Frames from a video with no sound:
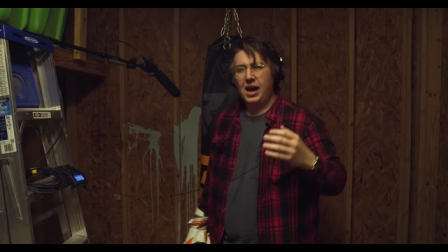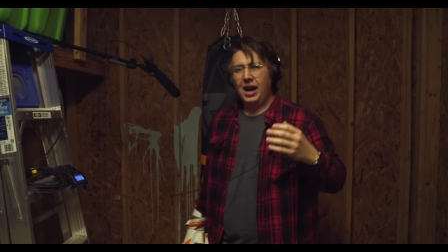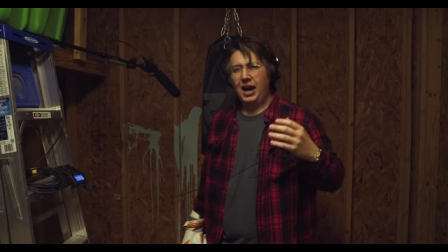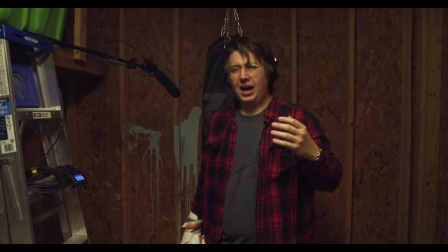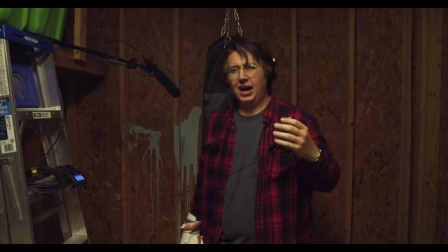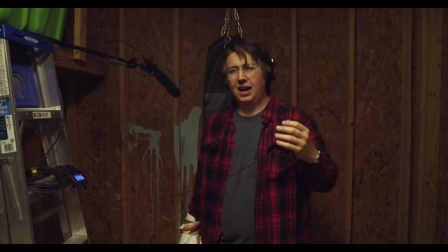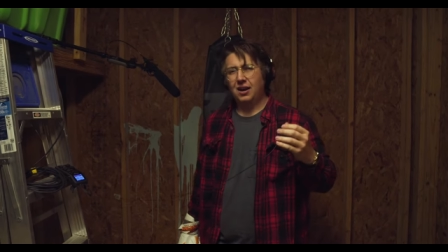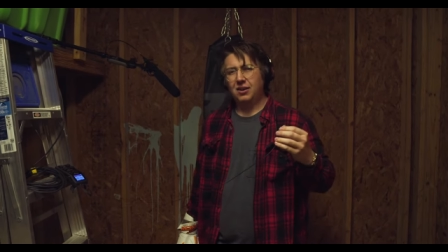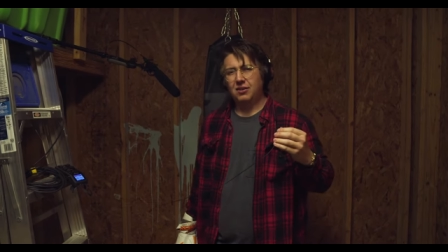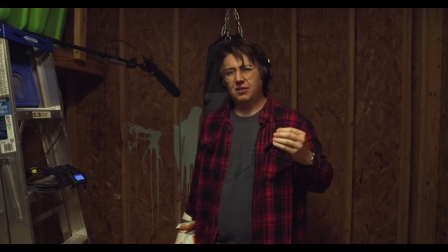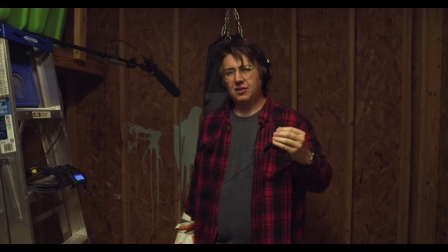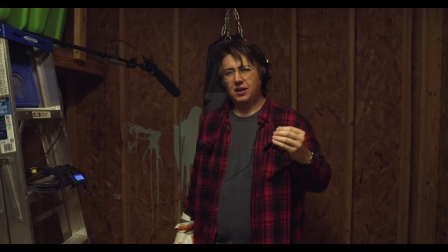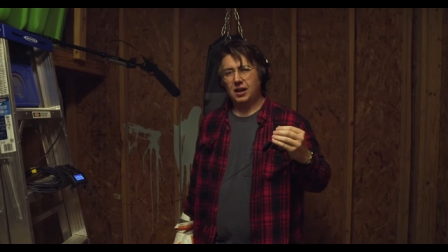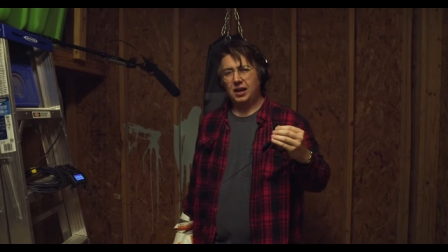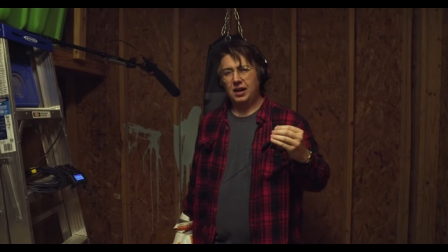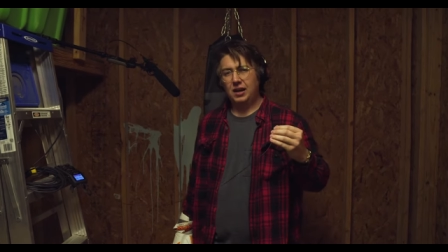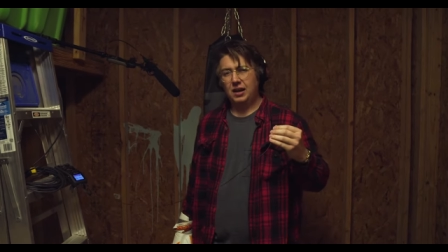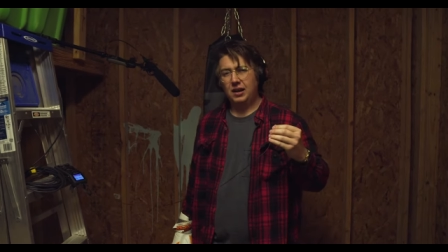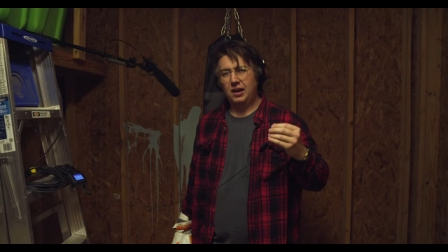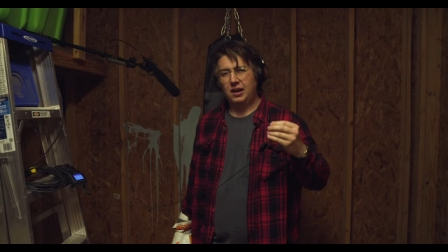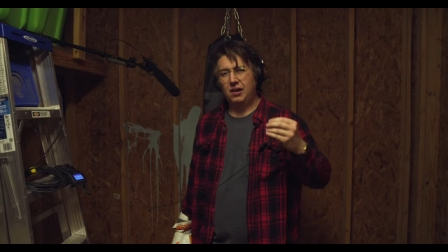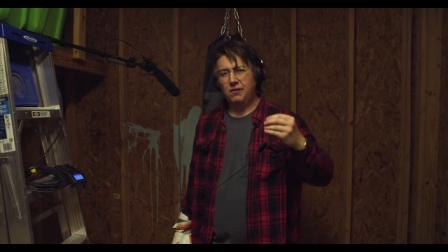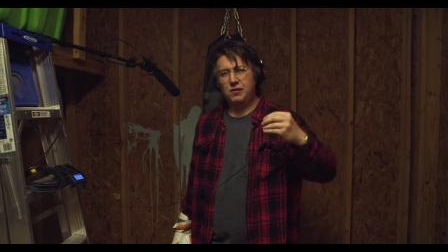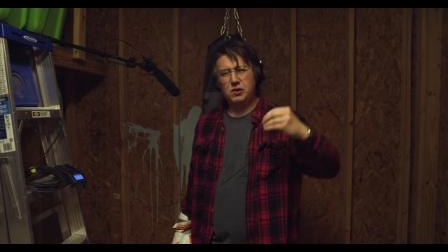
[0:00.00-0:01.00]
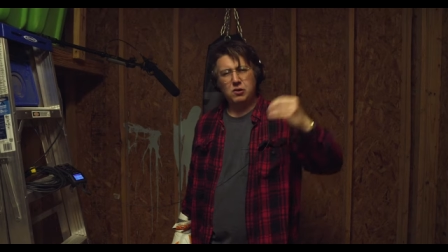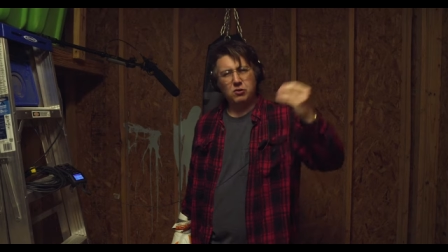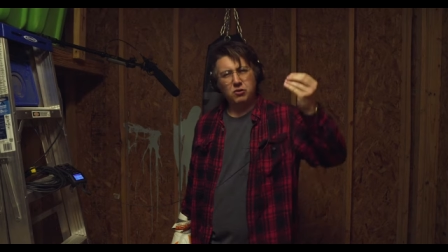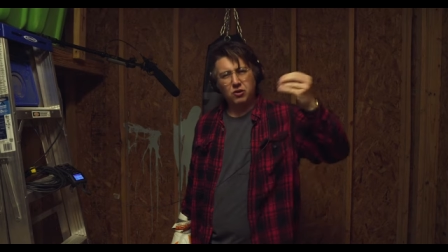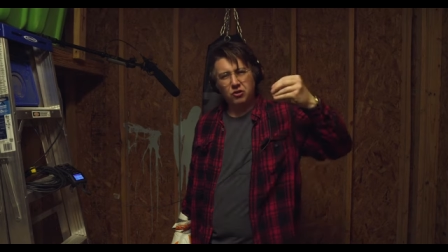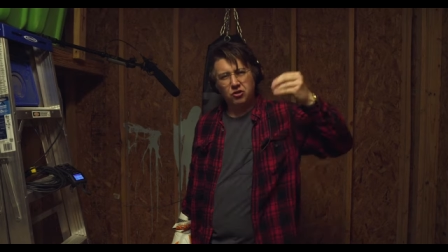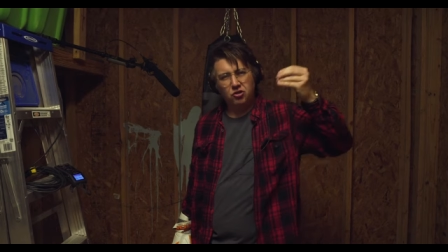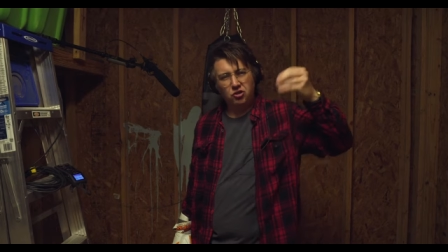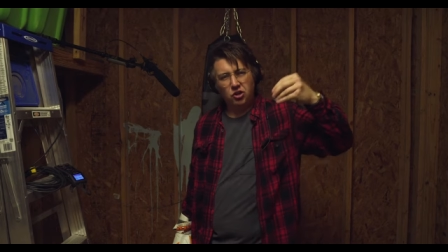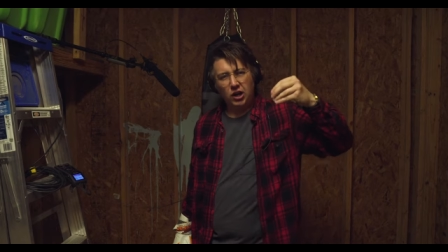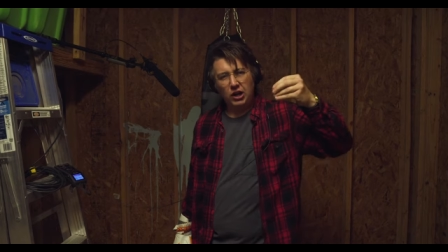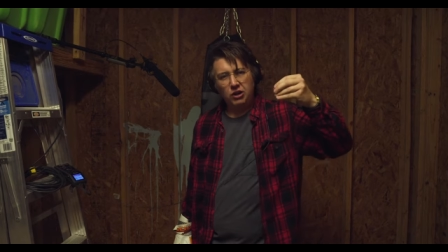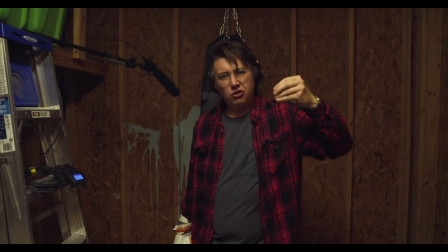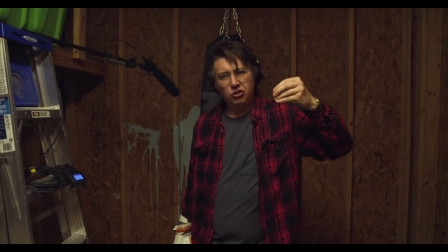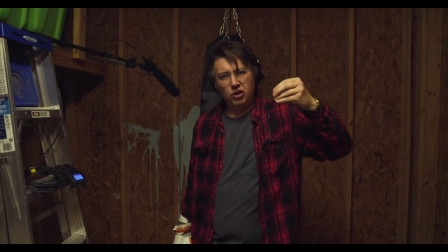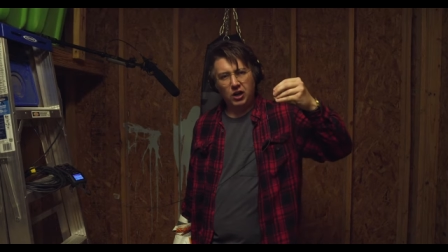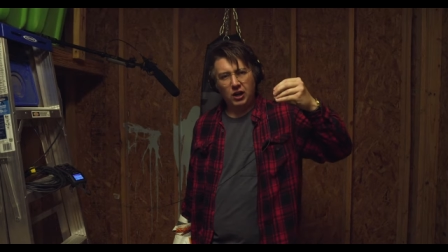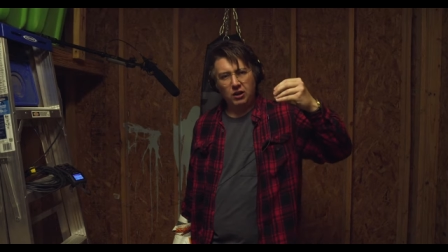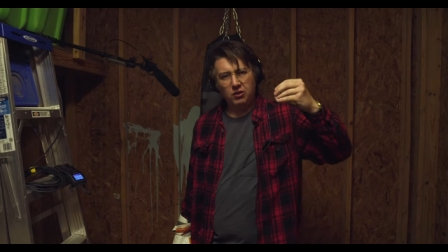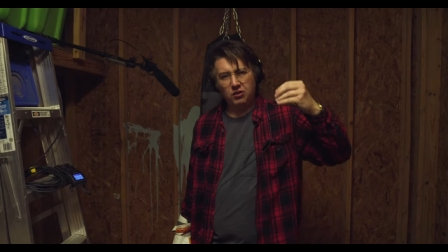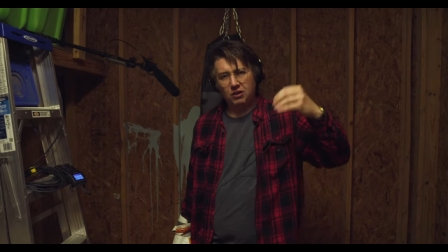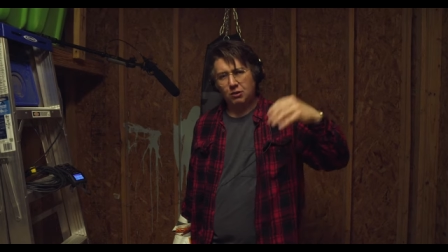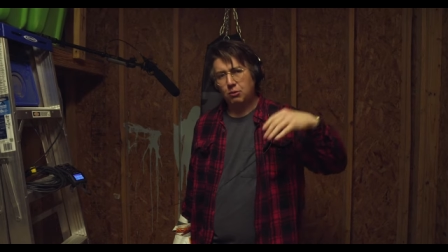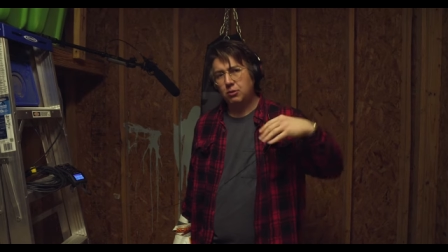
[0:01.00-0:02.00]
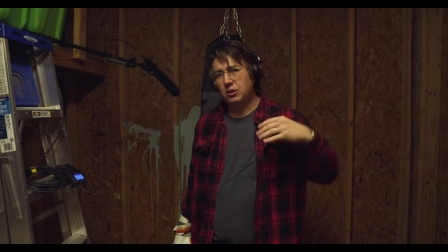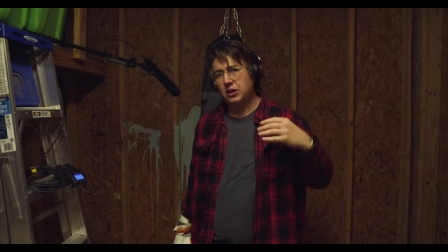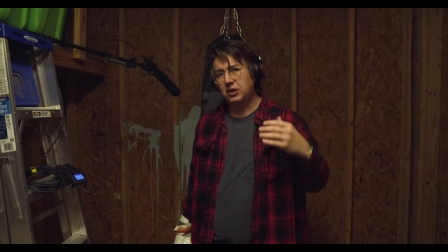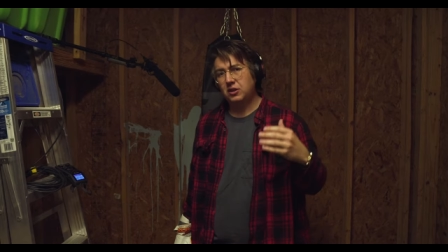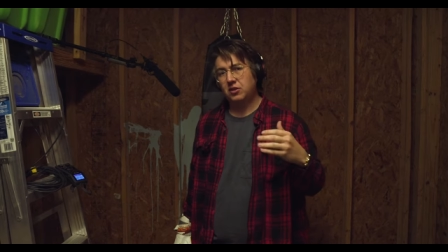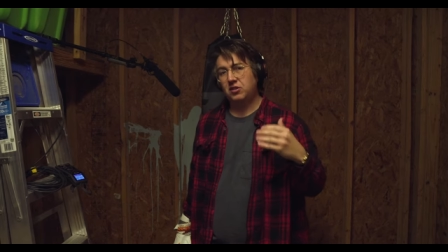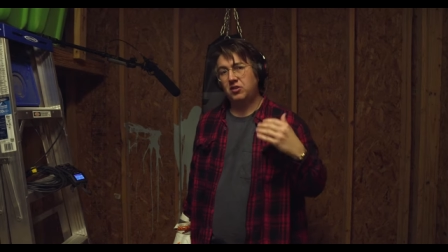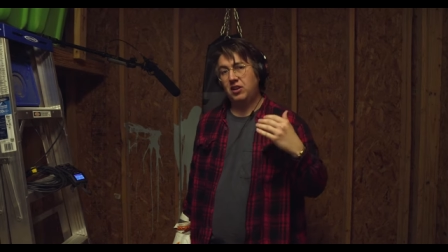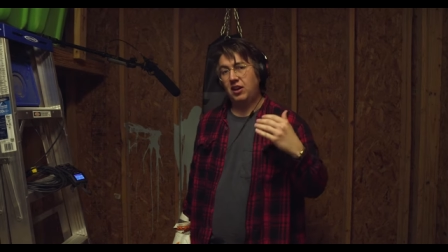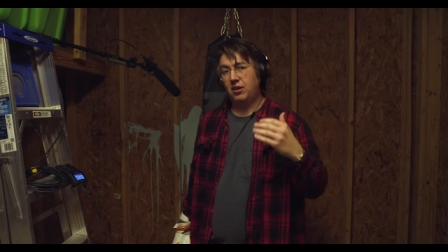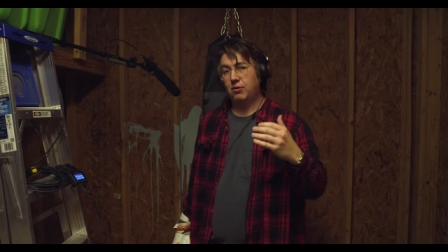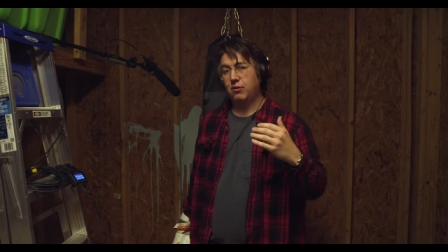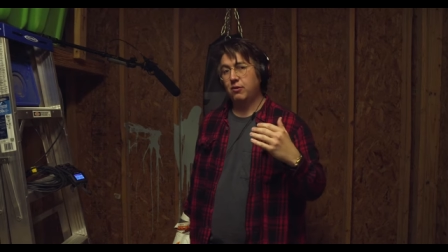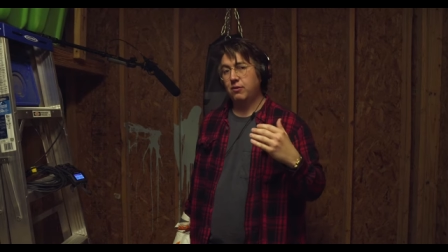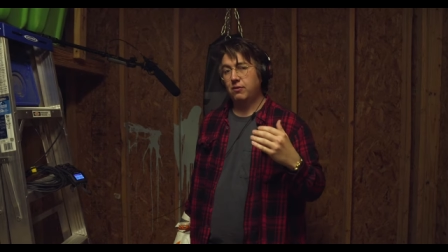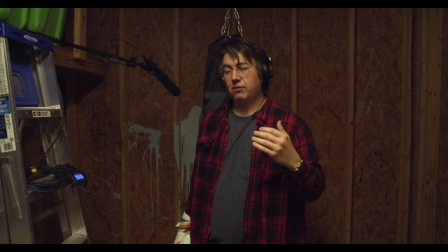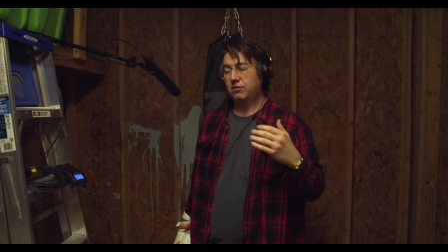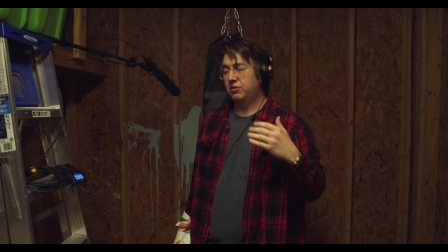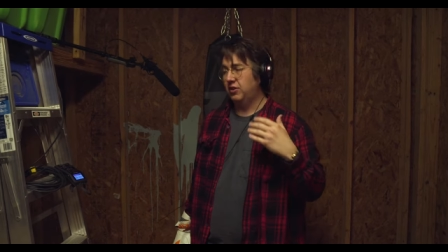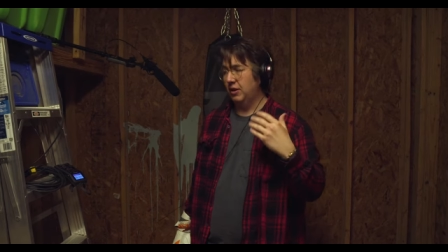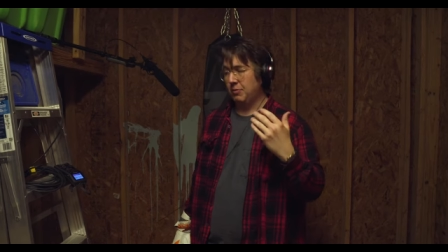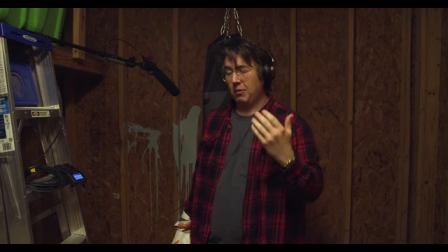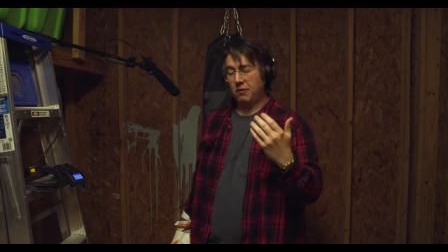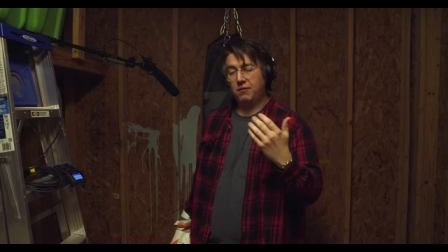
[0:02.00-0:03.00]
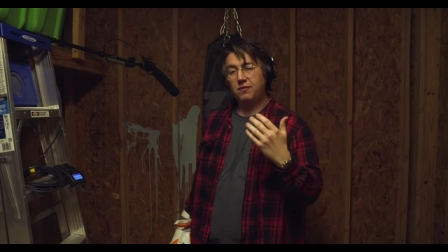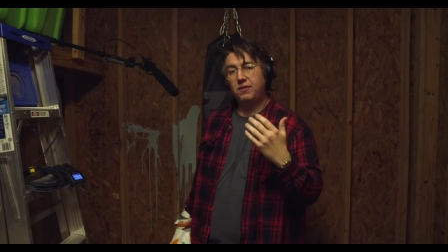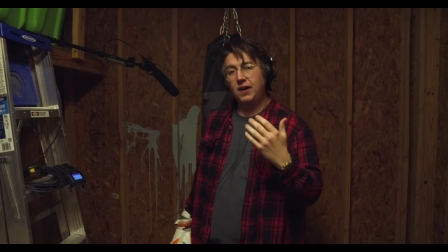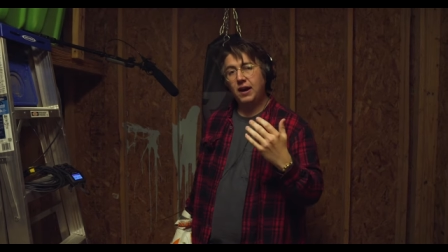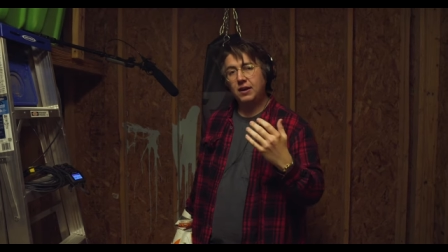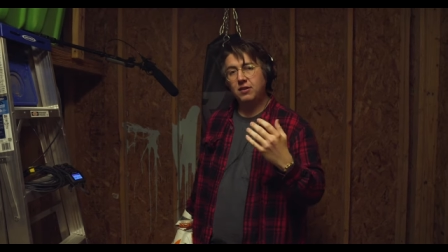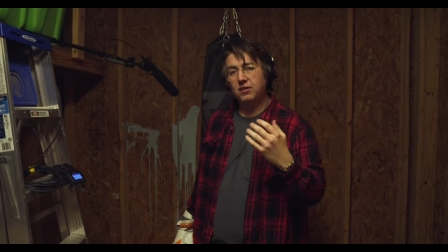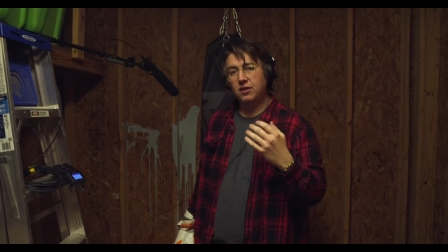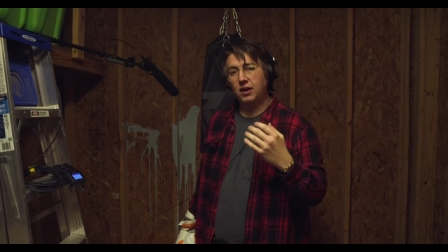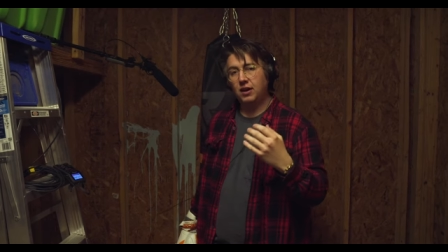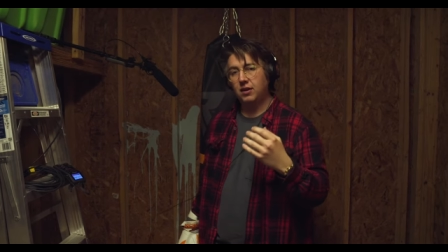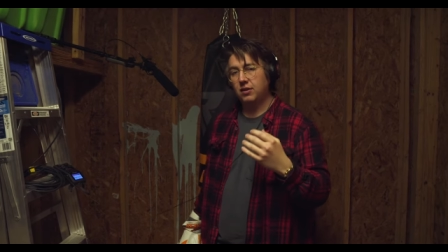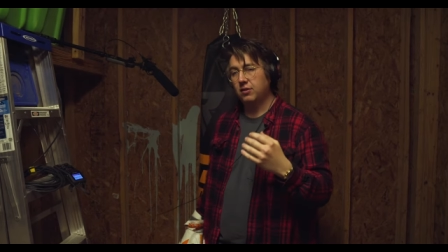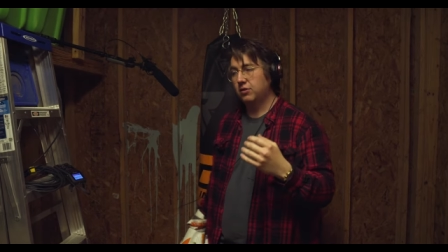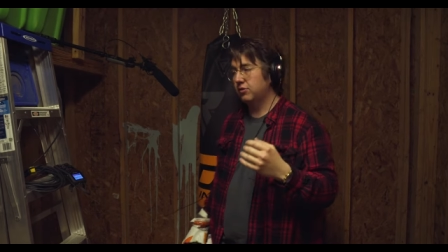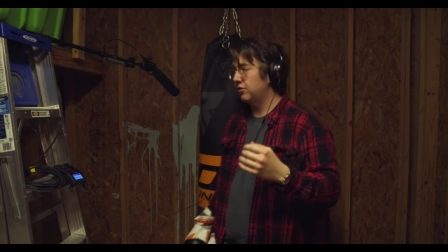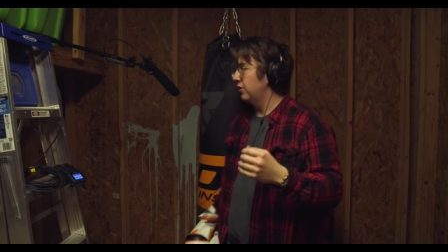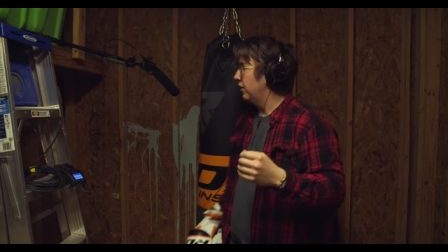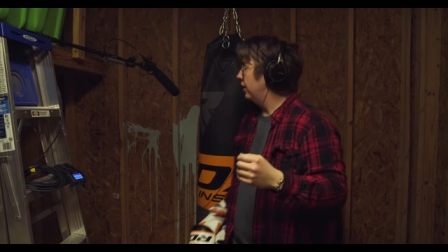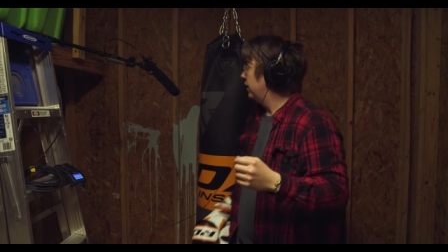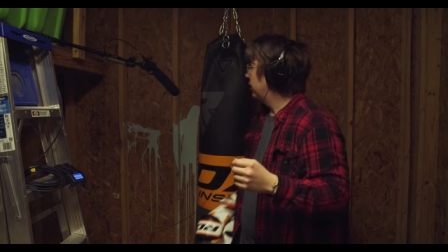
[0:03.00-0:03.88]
and uh, if you just shake chains, they won't get the sound same effect as